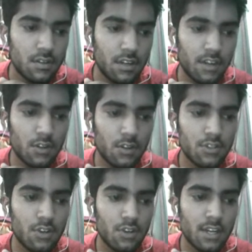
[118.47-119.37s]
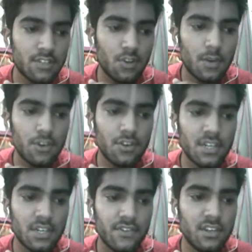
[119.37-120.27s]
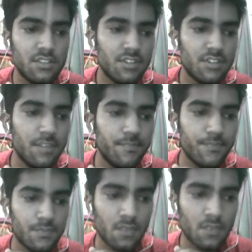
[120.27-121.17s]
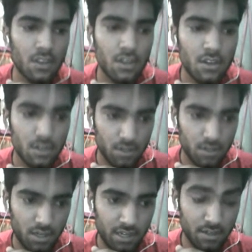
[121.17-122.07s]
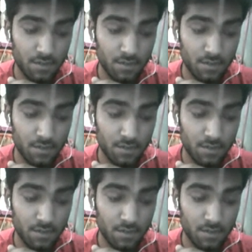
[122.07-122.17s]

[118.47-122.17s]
It also asks you about your travel history, and